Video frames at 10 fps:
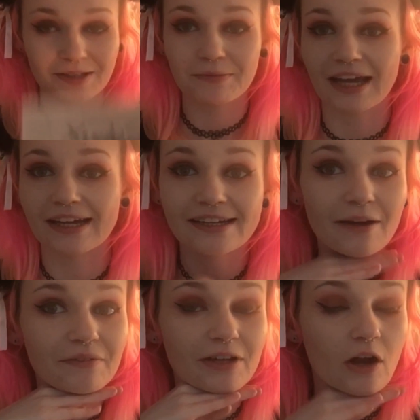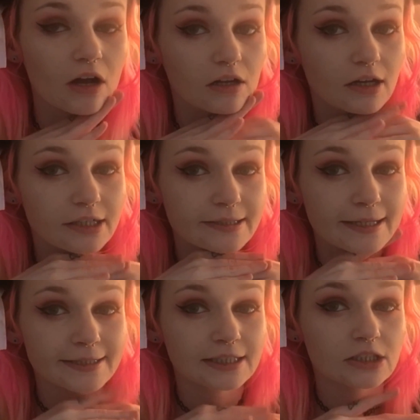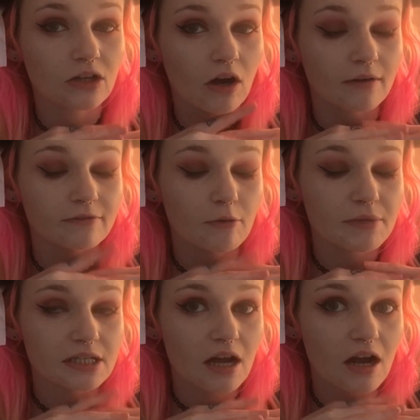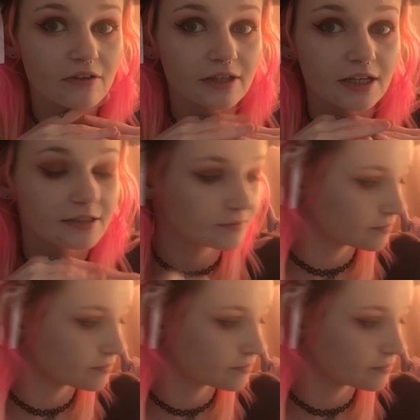Yeah, now we've got eyeliner done, it's time for mascara.